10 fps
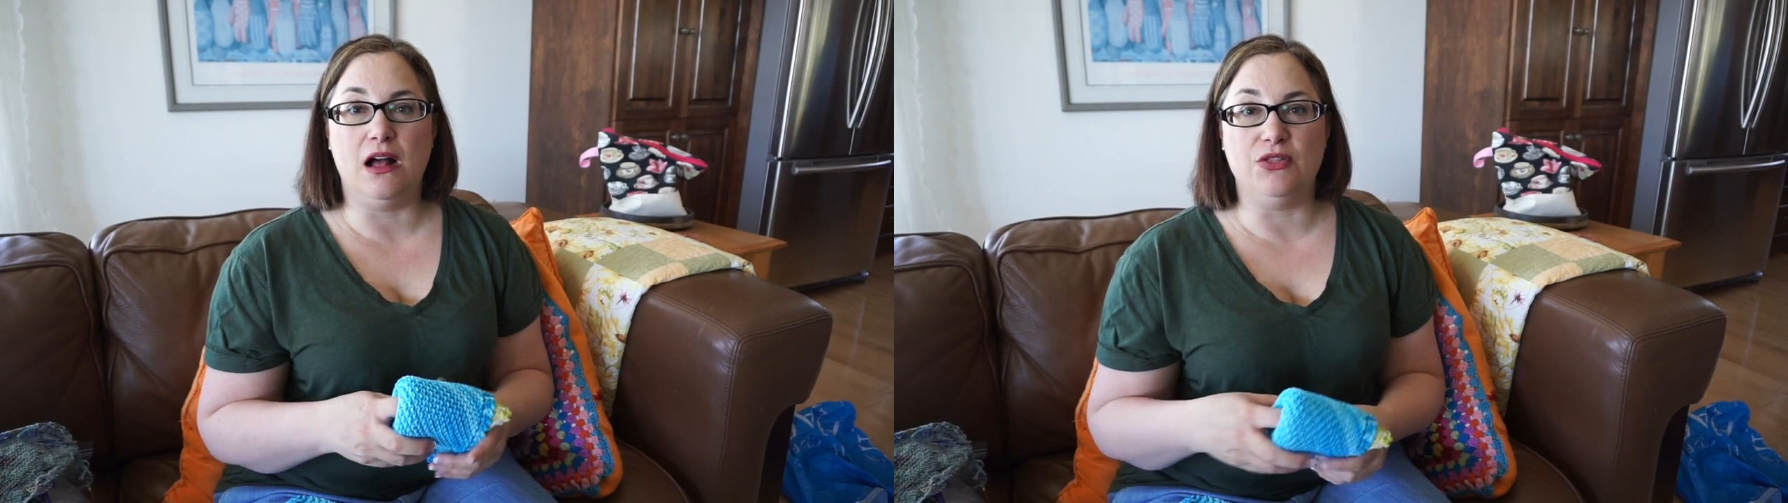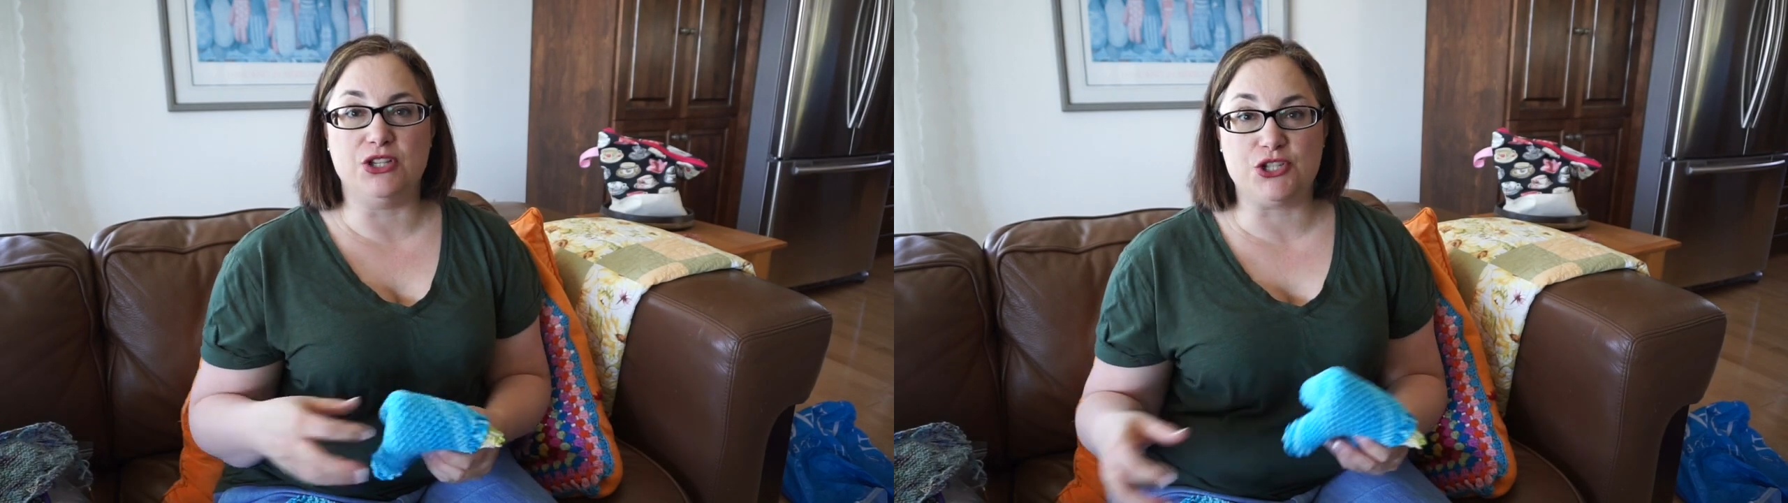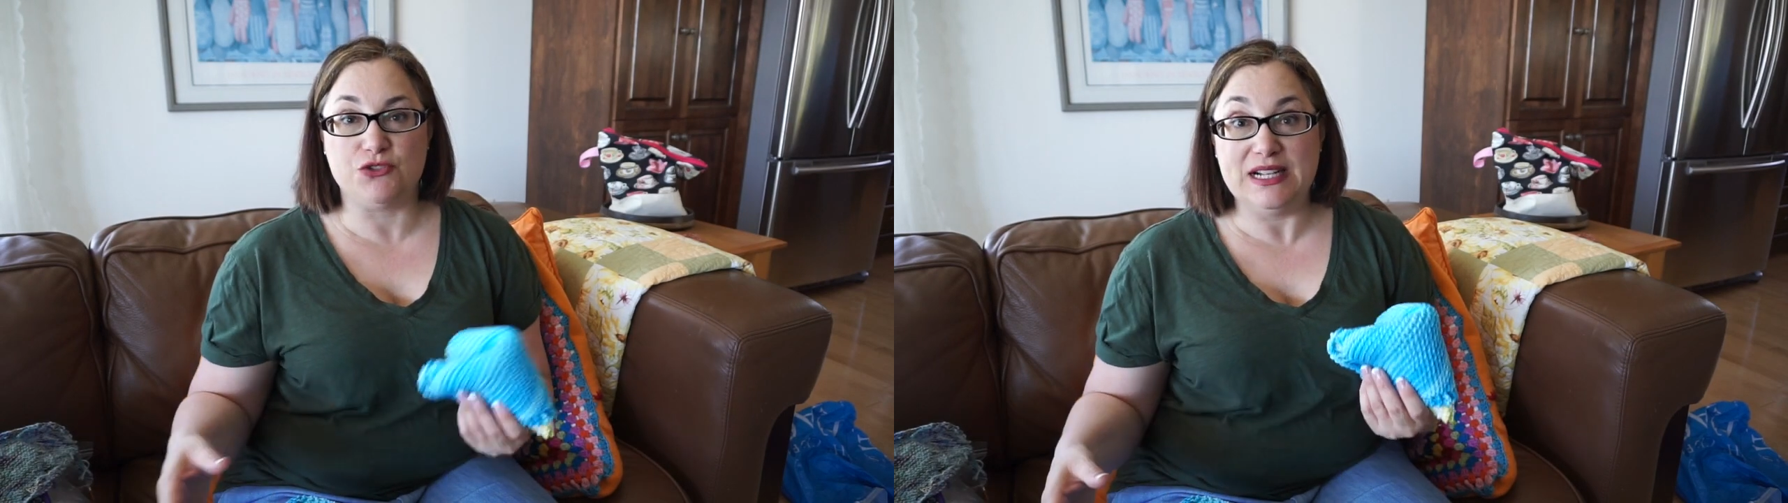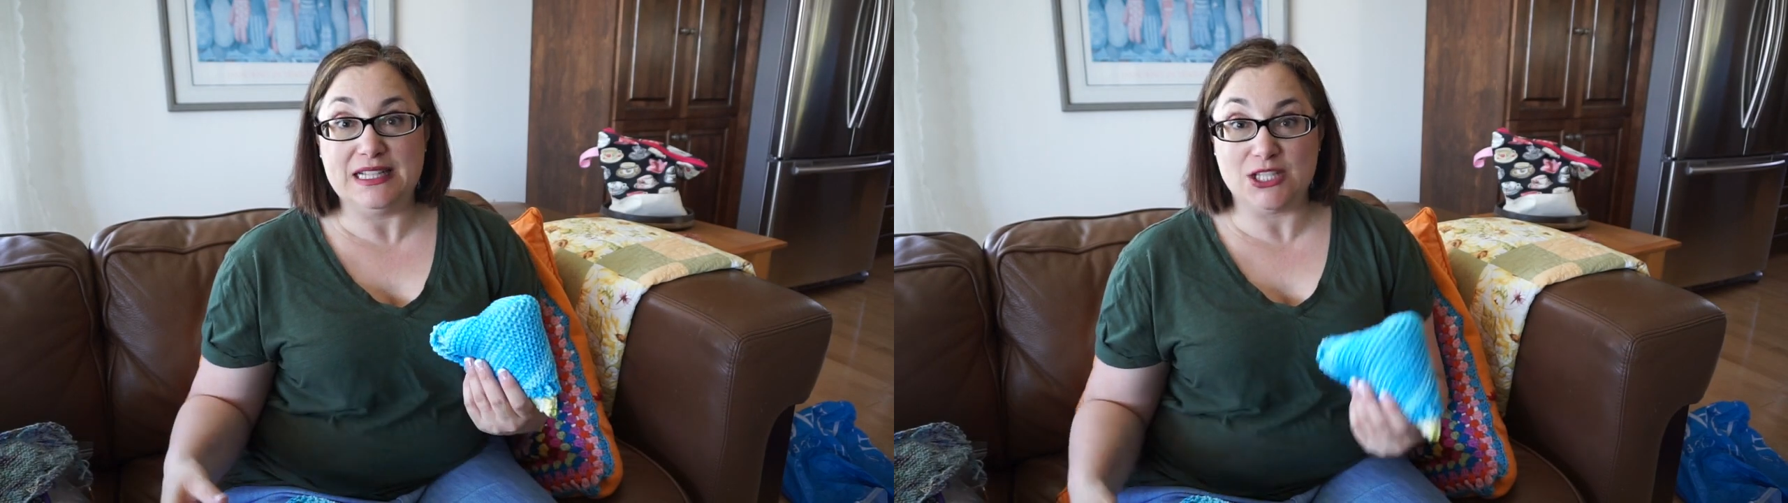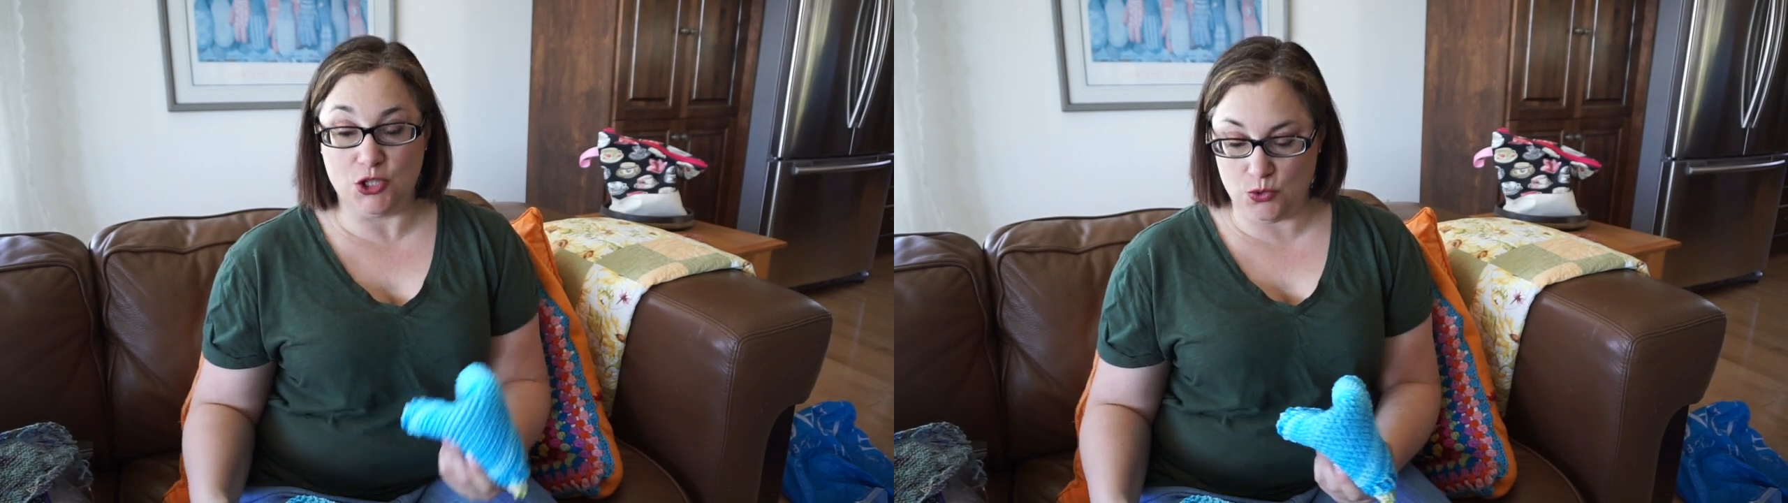on the
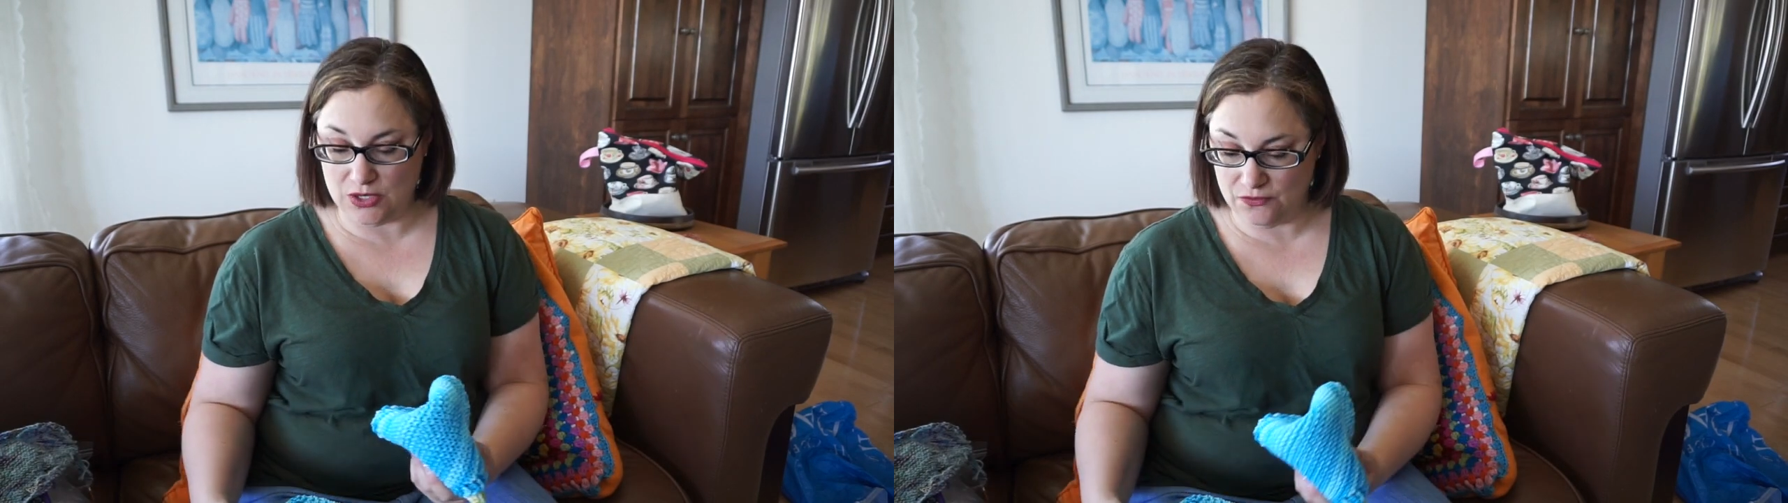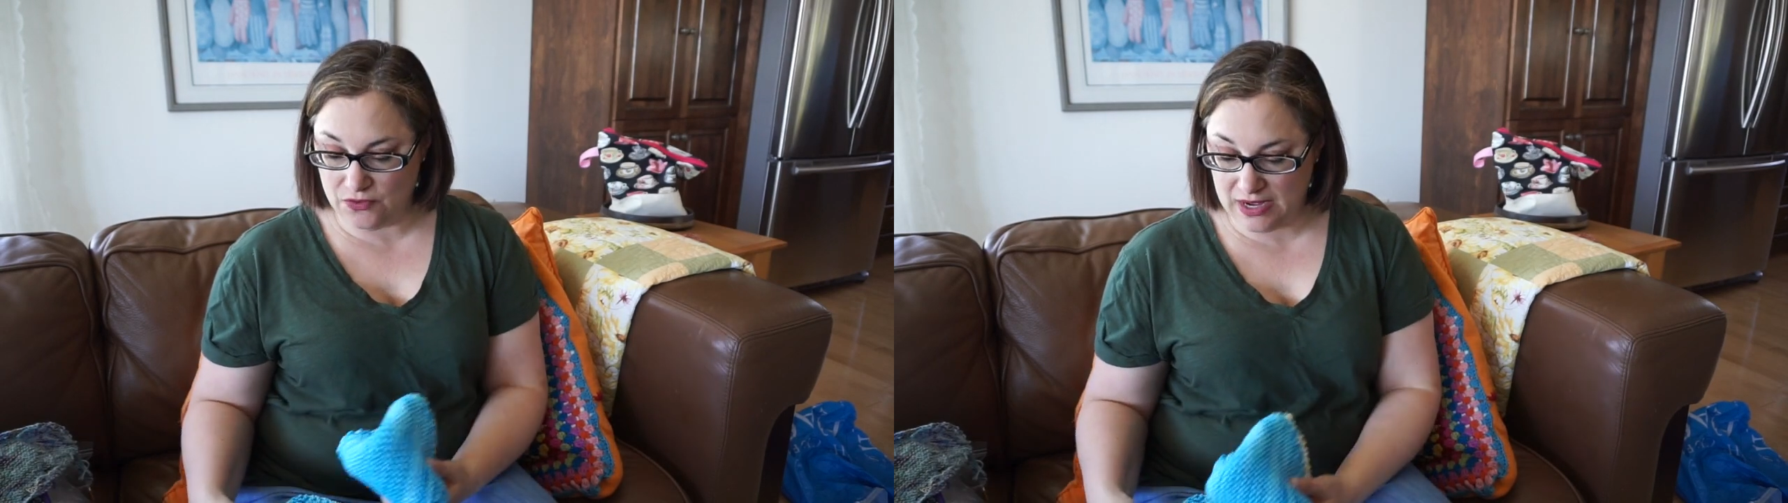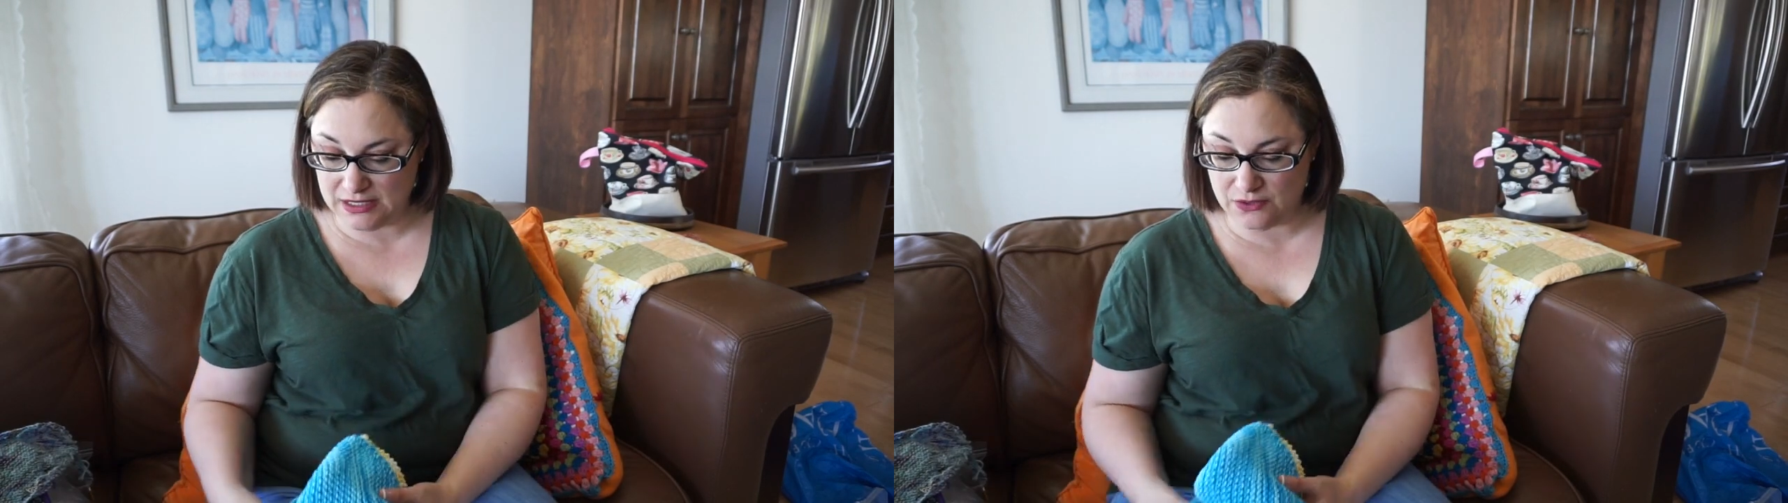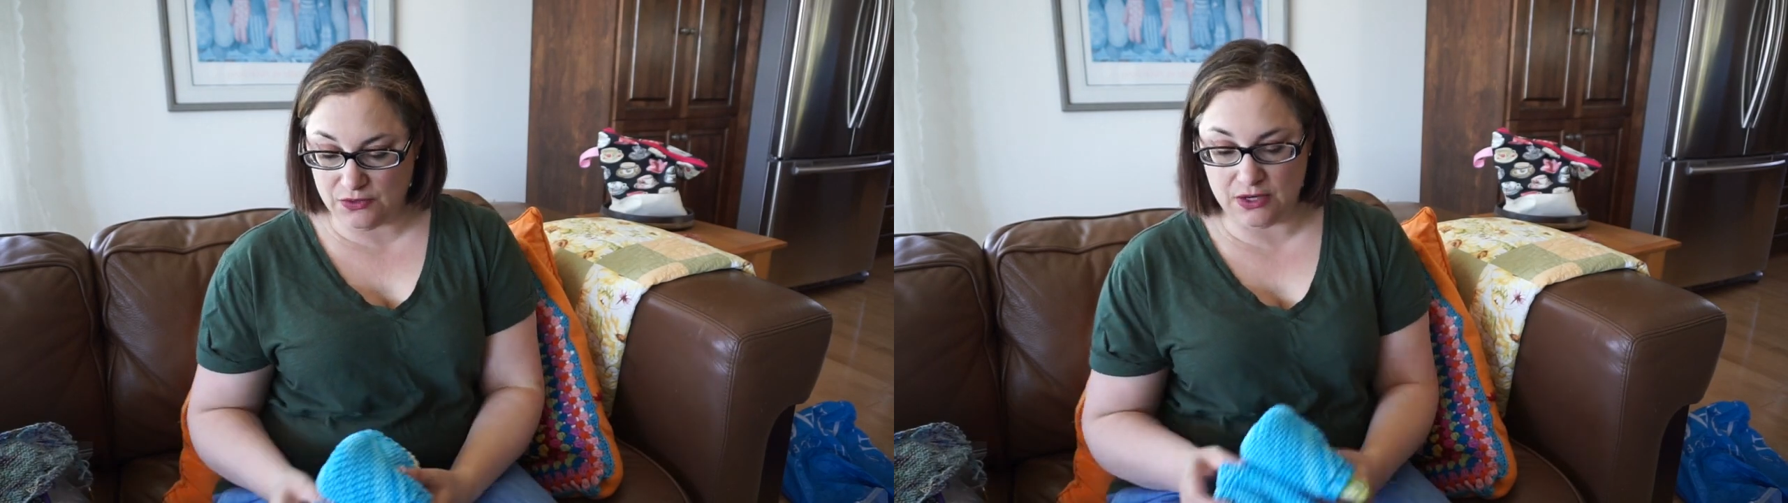screen so you can find it.